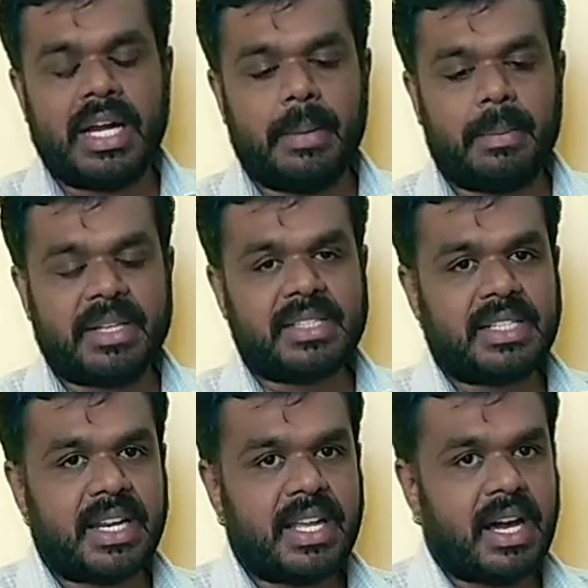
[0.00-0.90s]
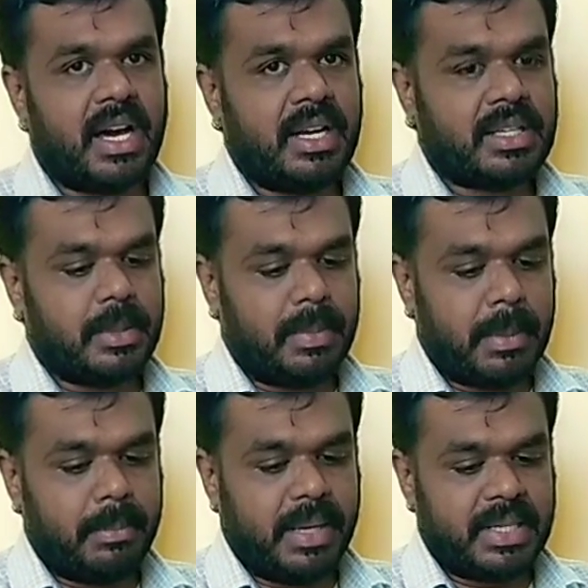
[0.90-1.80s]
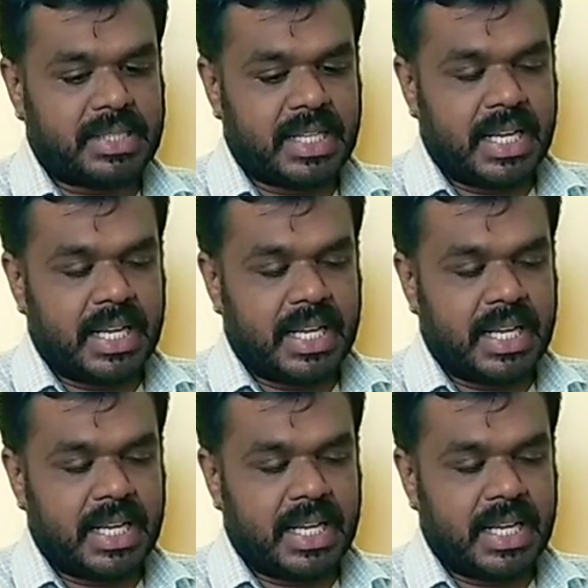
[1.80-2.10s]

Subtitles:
Depository are the members.